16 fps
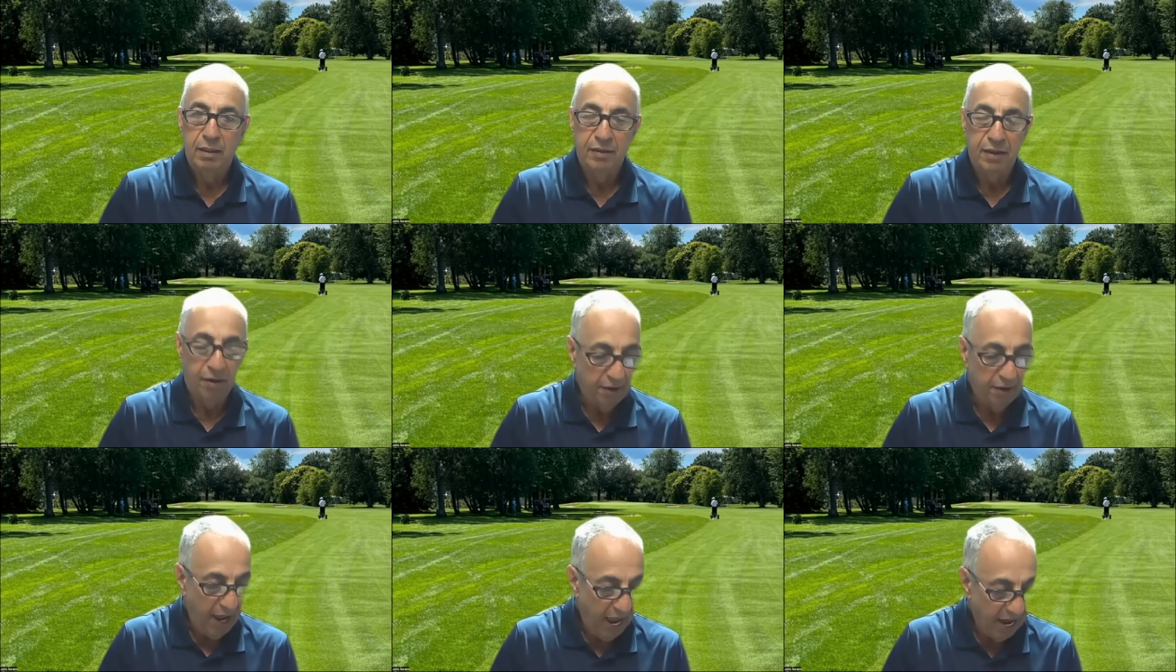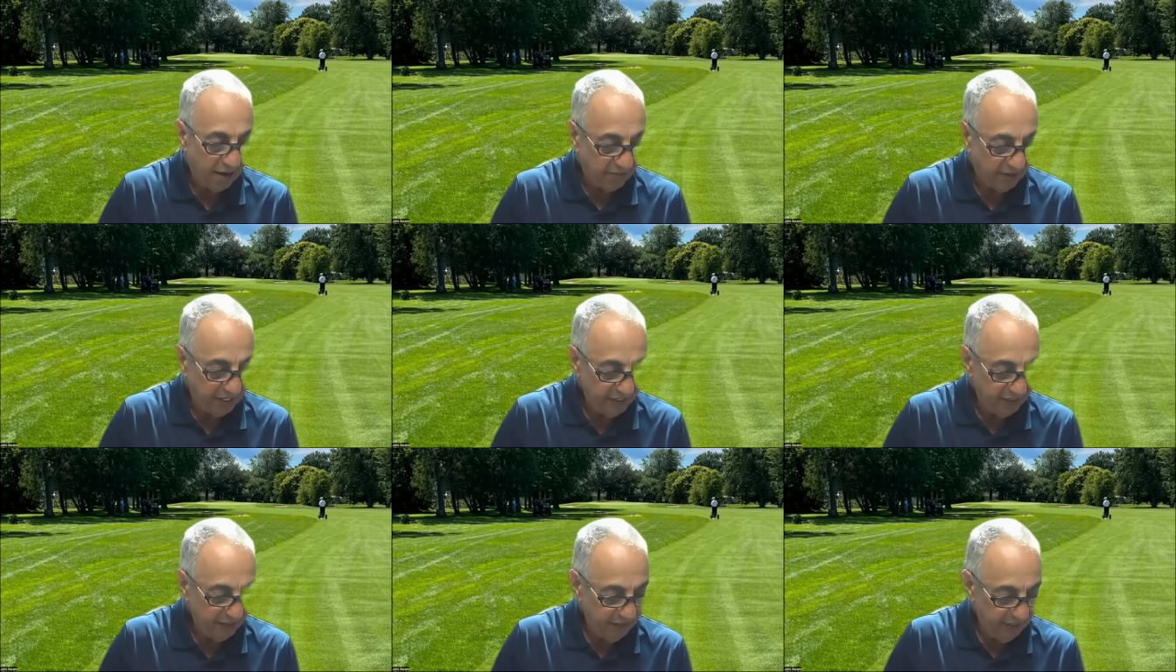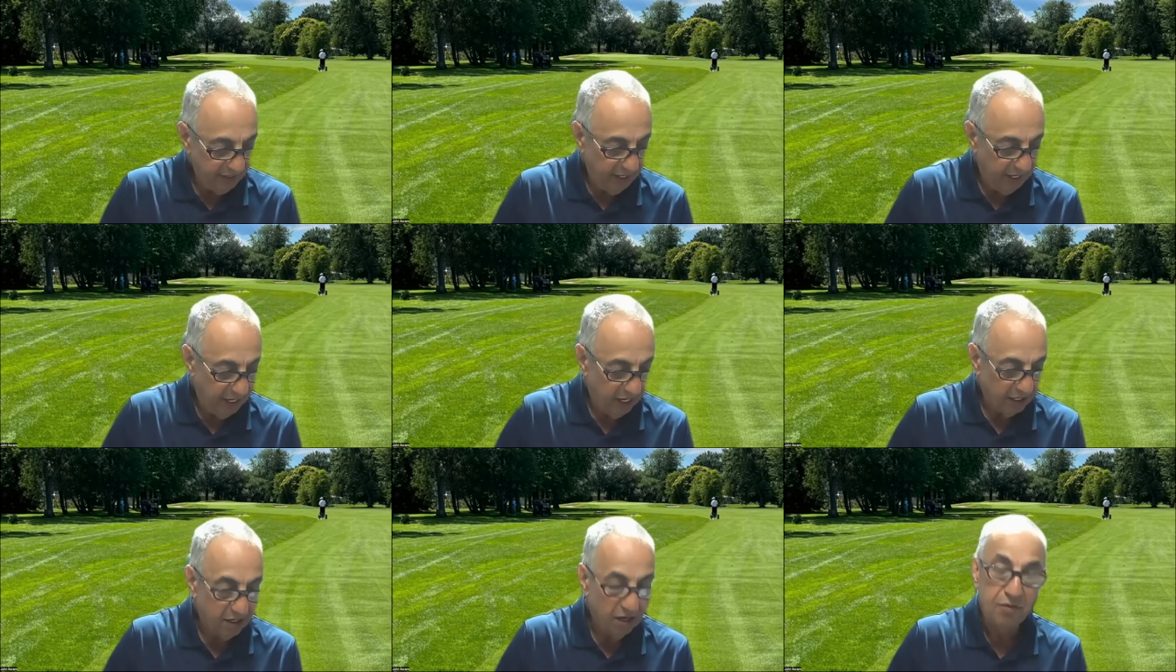There you have it.
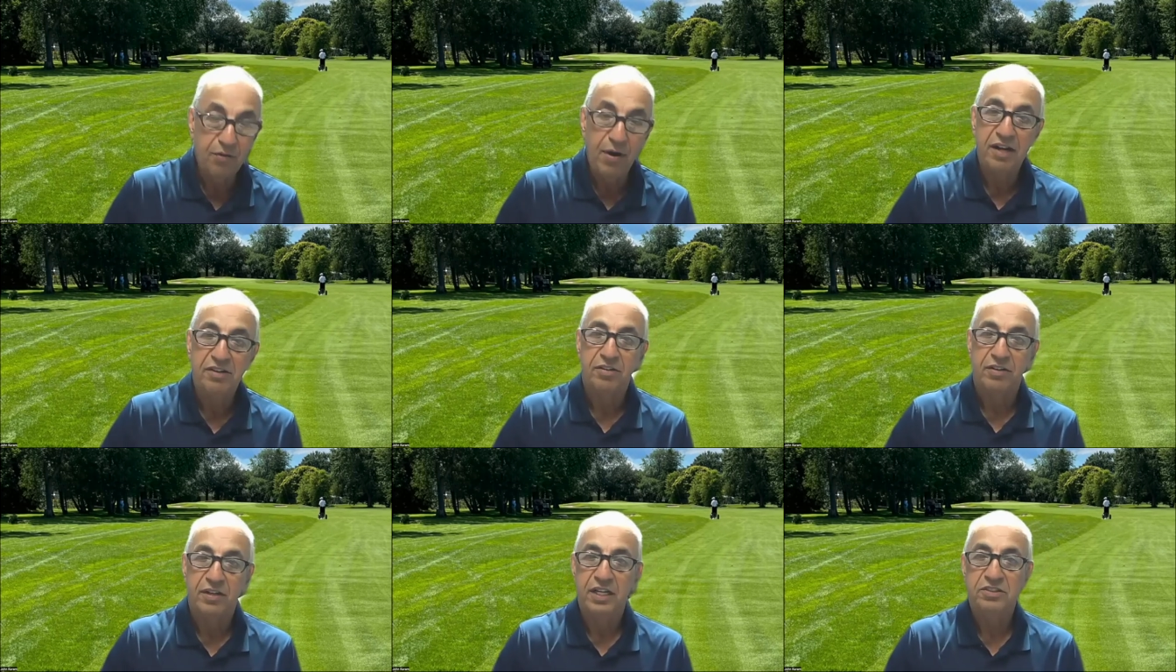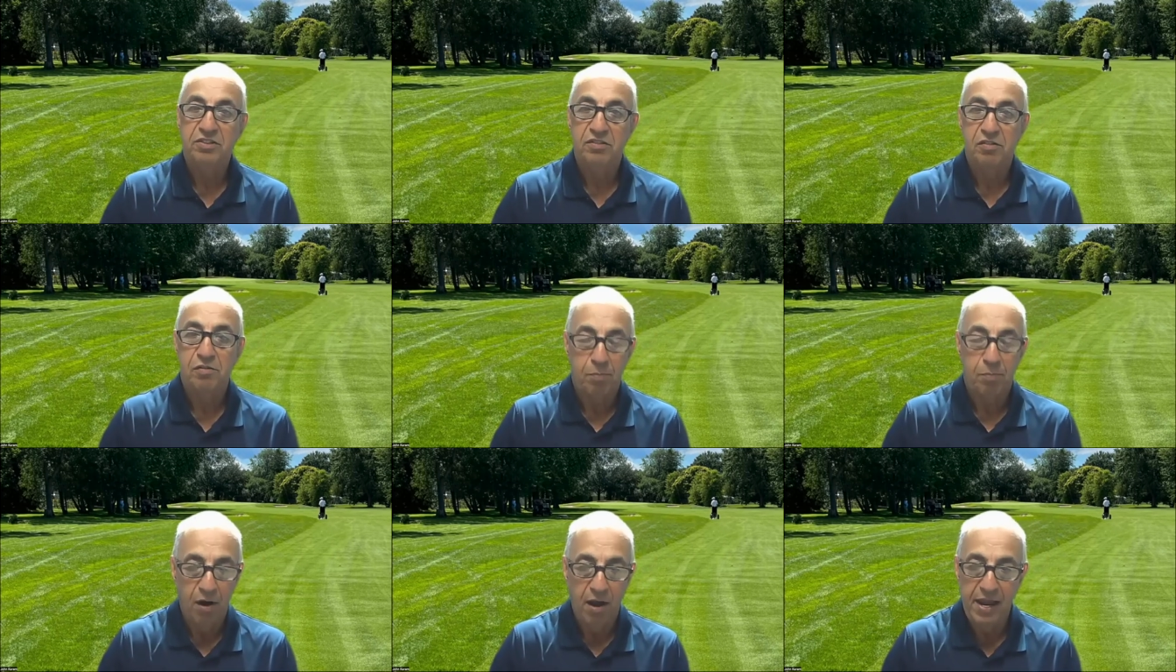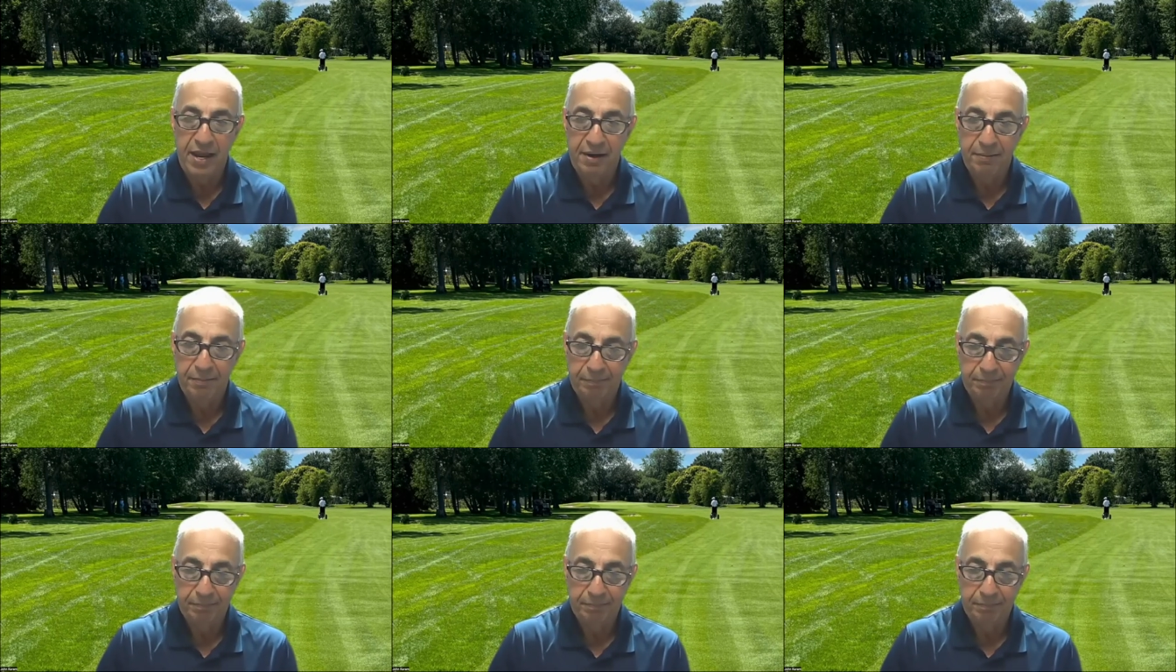Uh, congratulations, Brian.